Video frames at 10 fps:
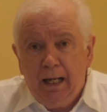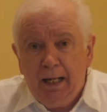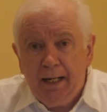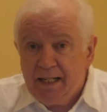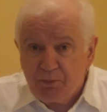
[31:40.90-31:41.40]

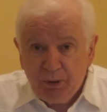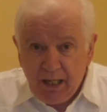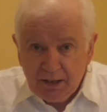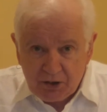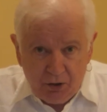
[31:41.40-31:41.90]
An
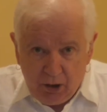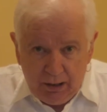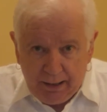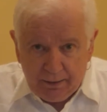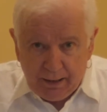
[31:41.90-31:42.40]
SPN is not
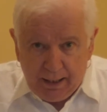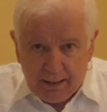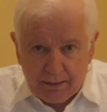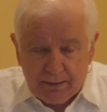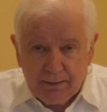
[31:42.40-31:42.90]
like
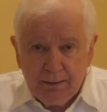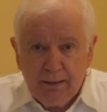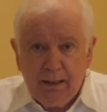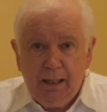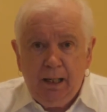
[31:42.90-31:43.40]
that.
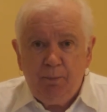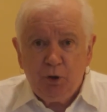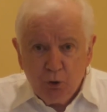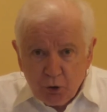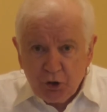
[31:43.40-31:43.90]

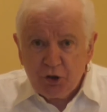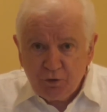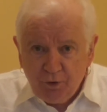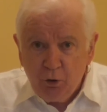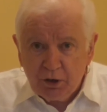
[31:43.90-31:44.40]
You're
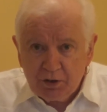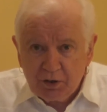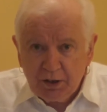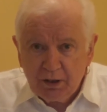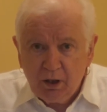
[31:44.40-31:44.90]
just
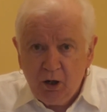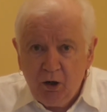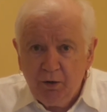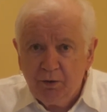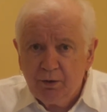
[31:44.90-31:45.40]
focusing
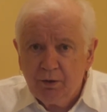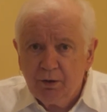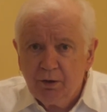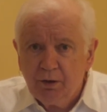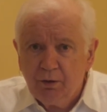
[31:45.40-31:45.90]
on
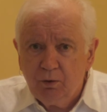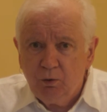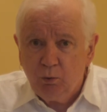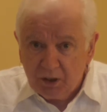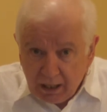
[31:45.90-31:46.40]

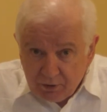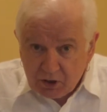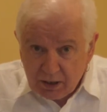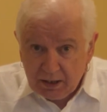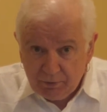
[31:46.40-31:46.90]
whatever
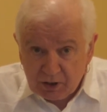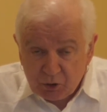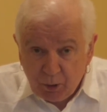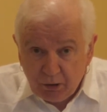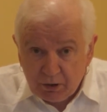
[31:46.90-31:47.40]
set of
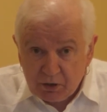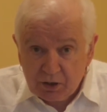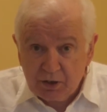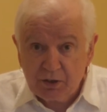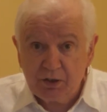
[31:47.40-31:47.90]

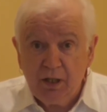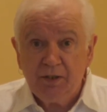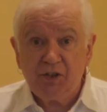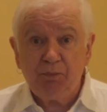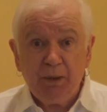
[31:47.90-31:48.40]
experiences
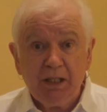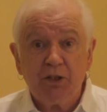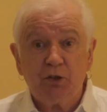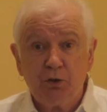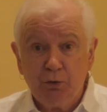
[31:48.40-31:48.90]

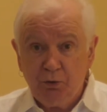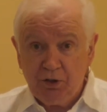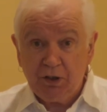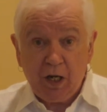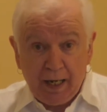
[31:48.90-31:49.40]
speak to
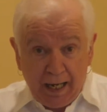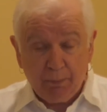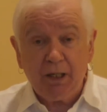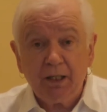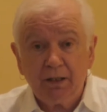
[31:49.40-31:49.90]
the
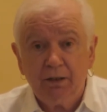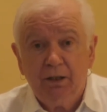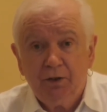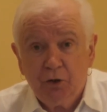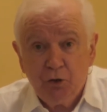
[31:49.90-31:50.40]
dynamic
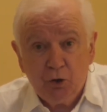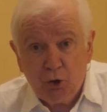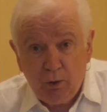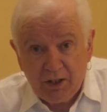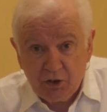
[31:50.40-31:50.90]
that your
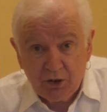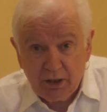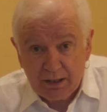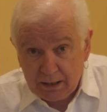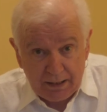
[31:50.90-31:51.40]
question
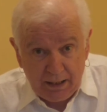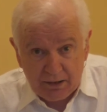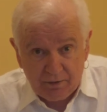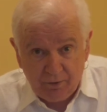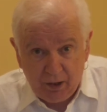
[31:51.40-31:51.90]
has
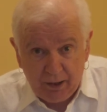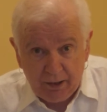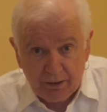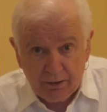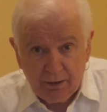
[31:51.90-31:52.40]

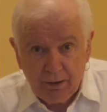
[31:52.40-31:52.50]
identified.